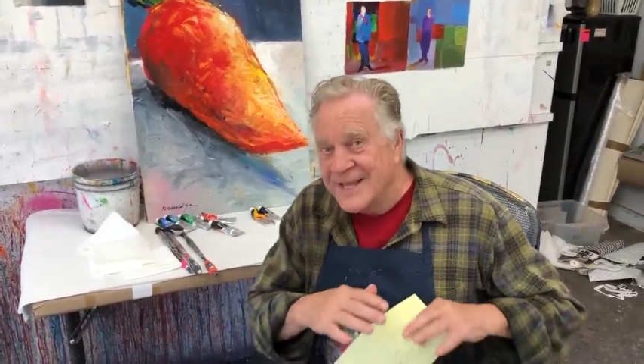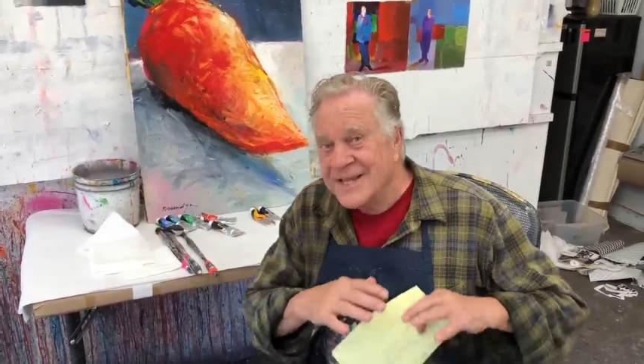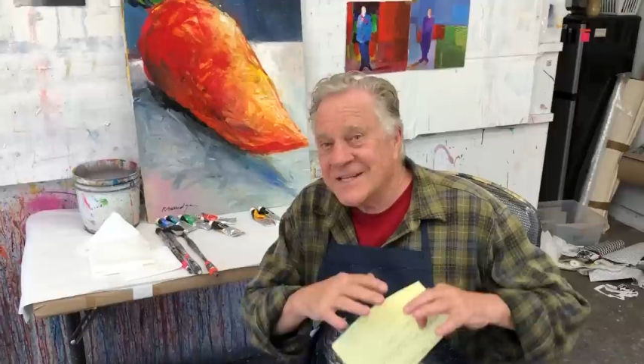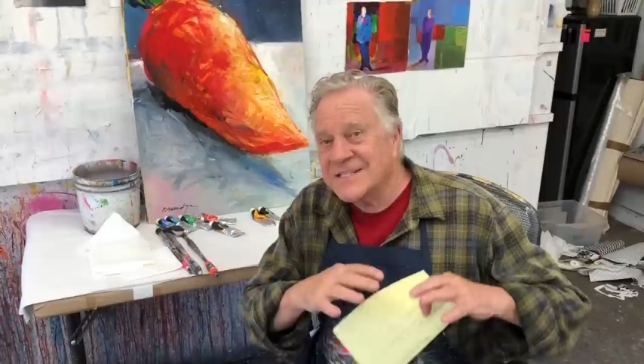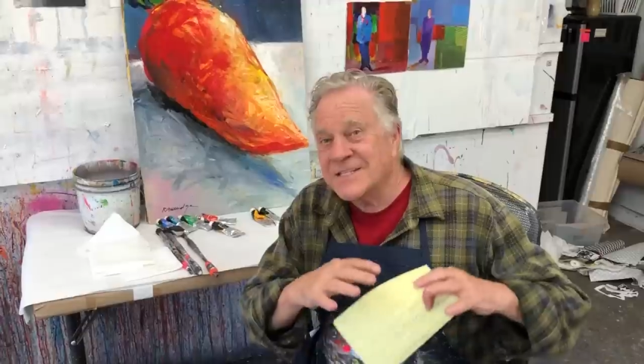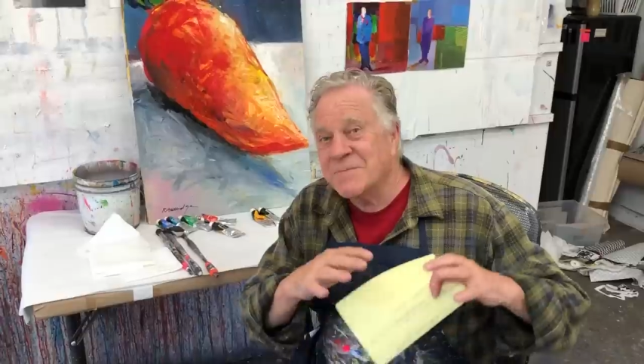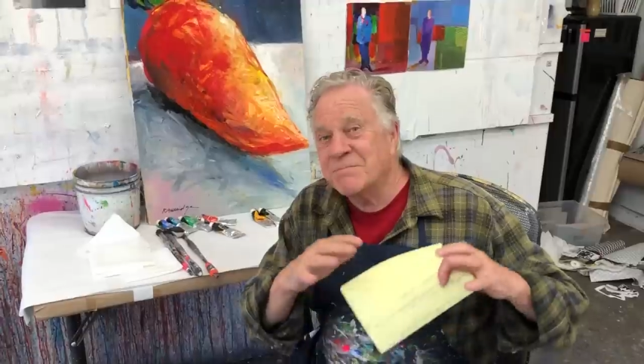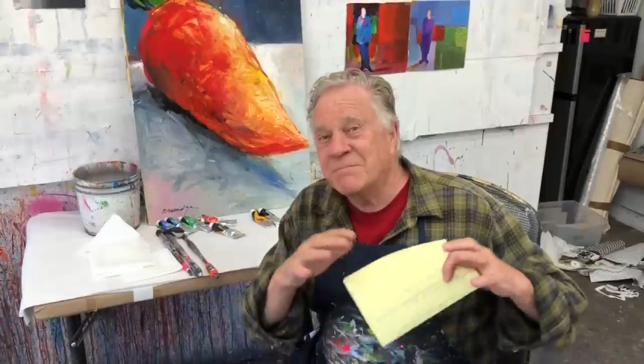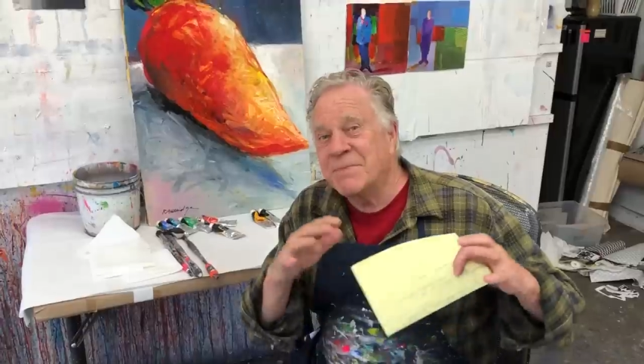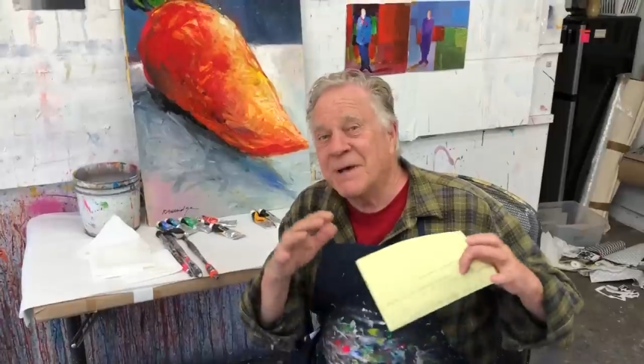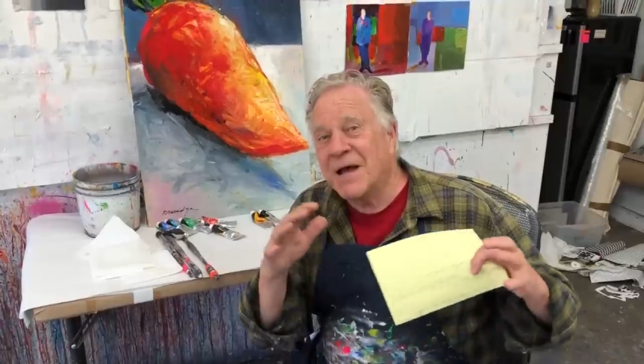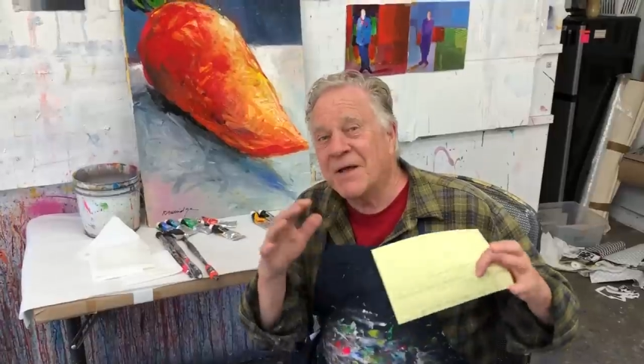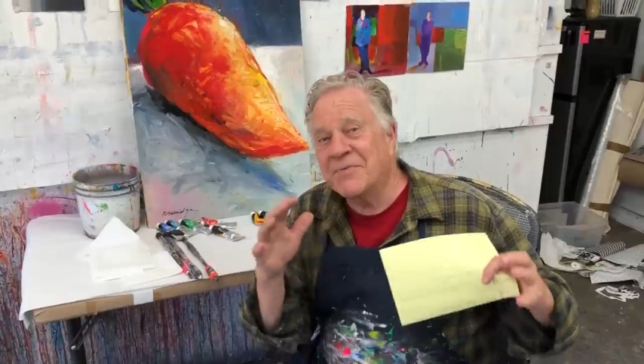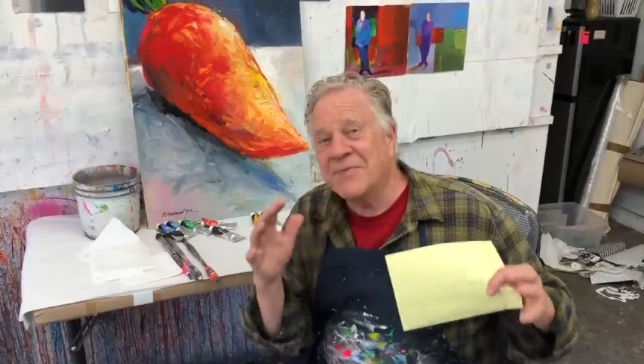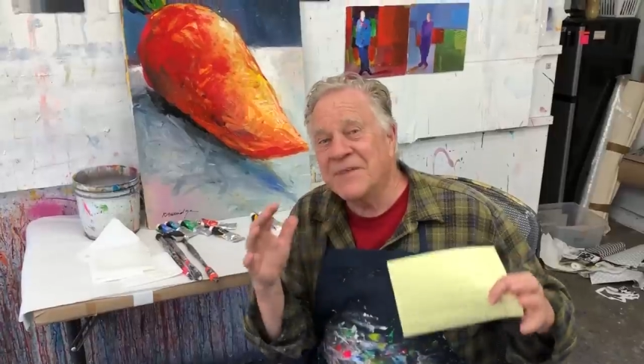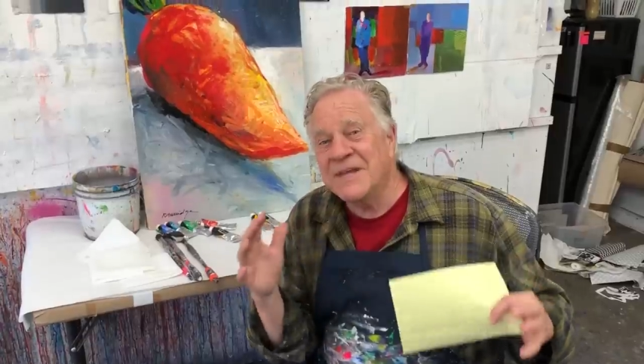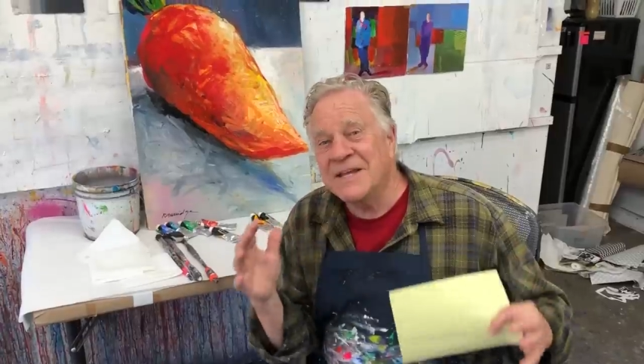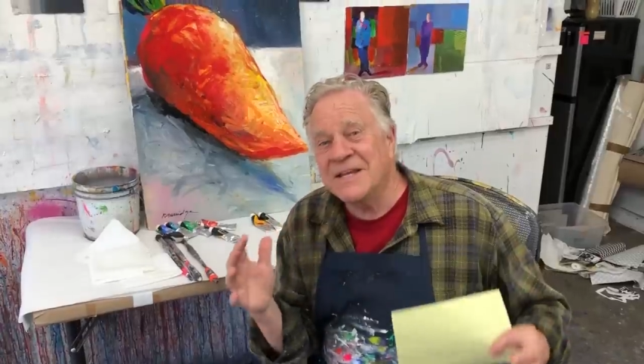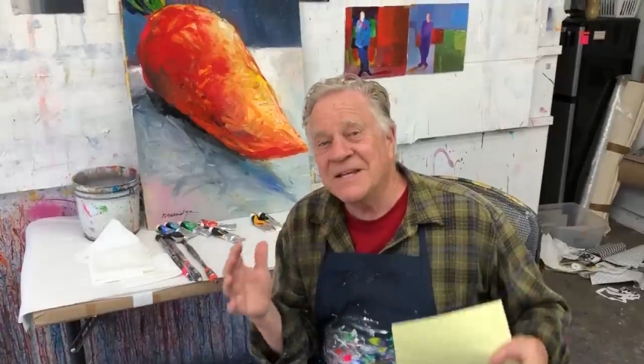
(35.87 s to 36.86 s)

It's about the